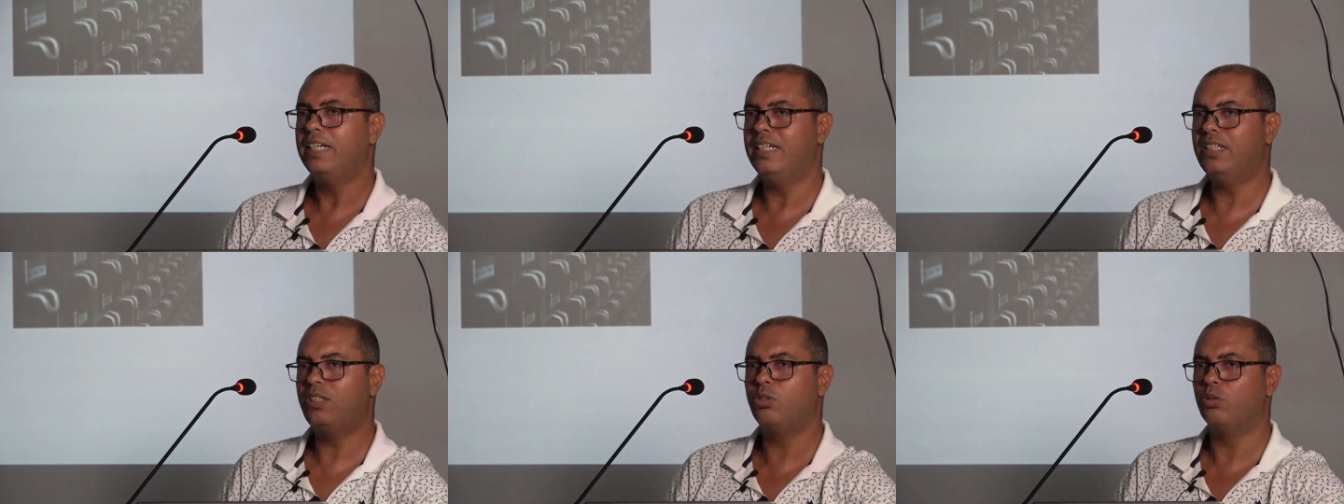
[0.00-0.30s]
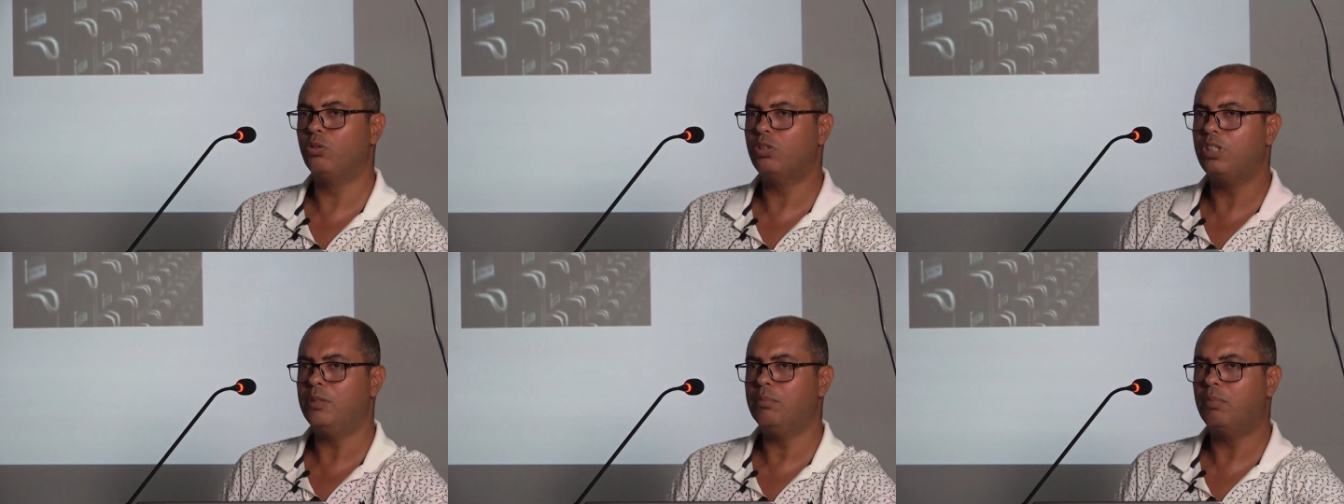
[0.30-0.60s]
is
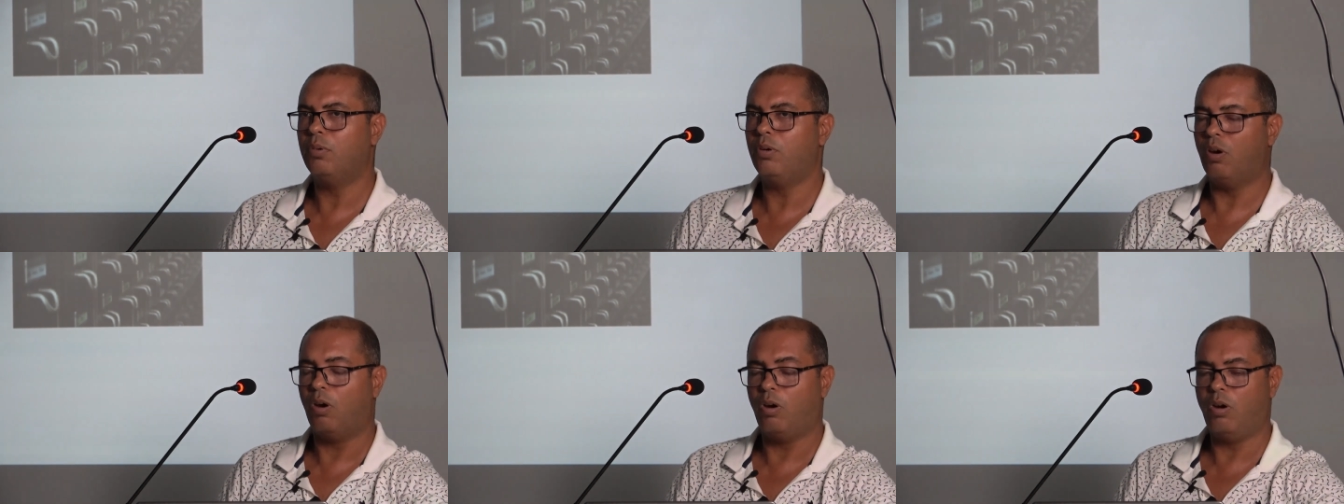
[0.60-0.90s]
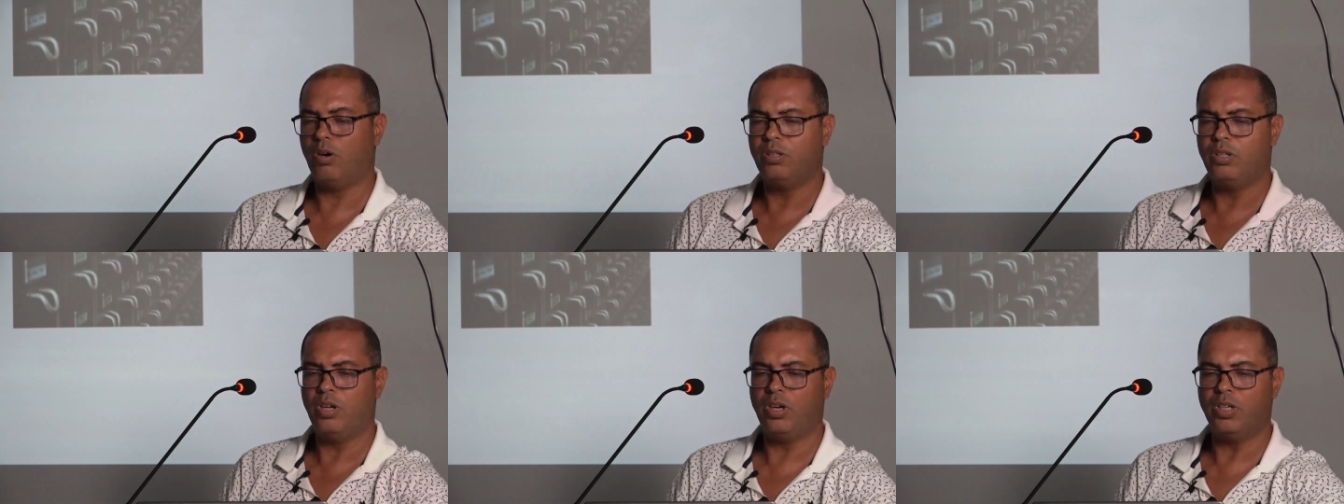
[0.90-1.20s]
suitable
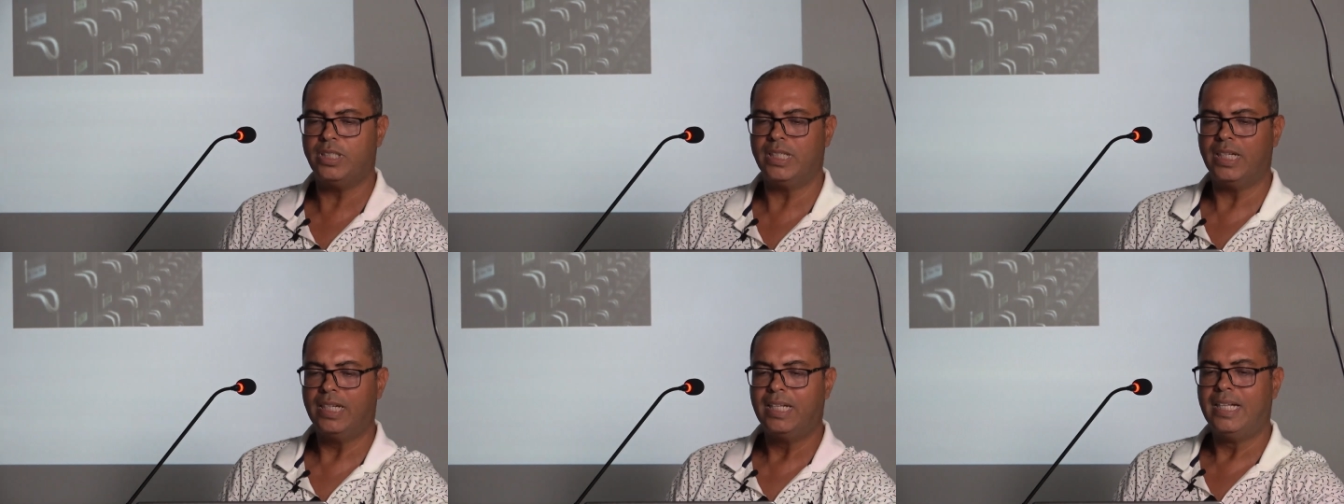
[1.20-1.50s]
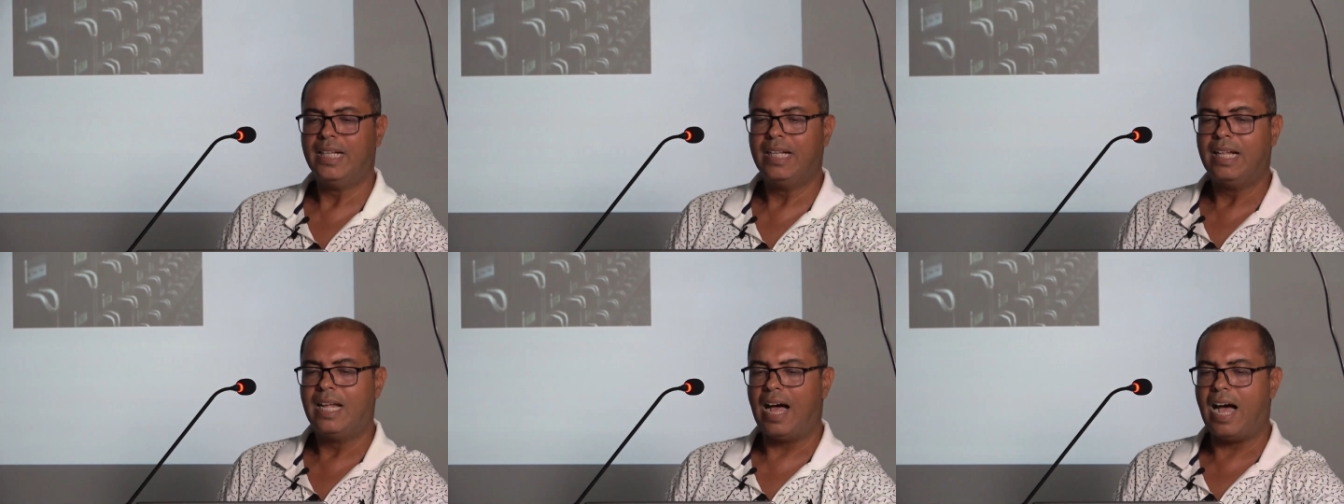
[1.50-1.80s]
or not?
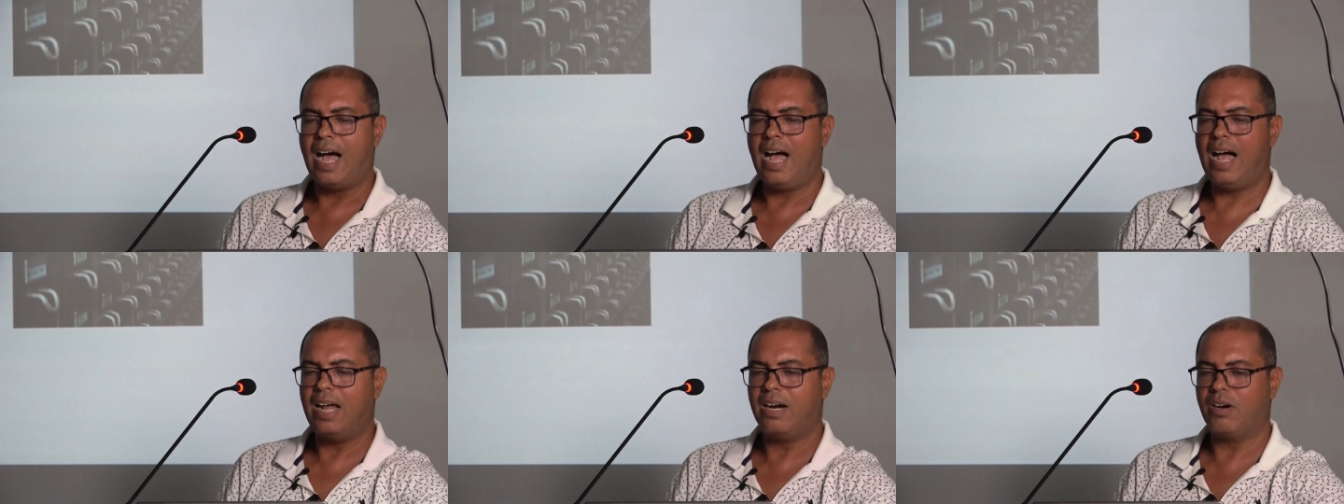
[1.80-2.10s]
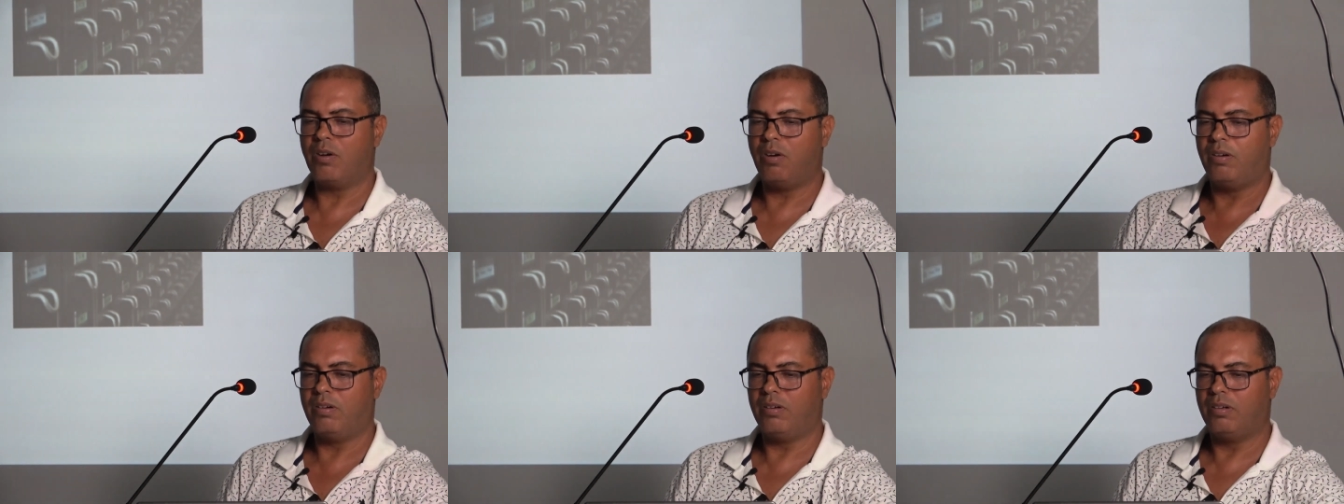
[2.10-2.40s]

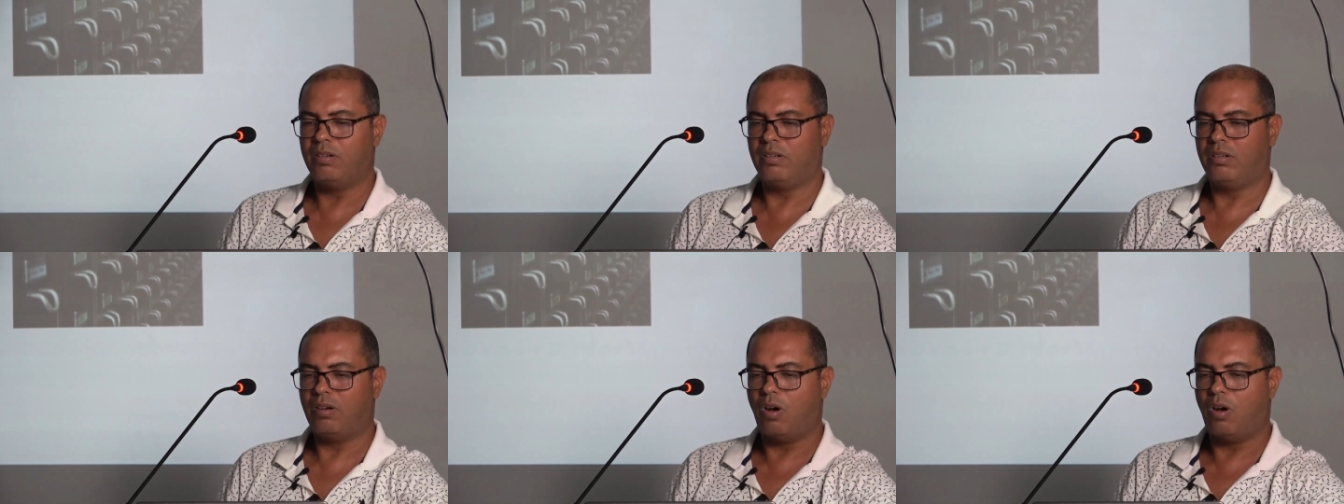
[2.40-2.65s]
Are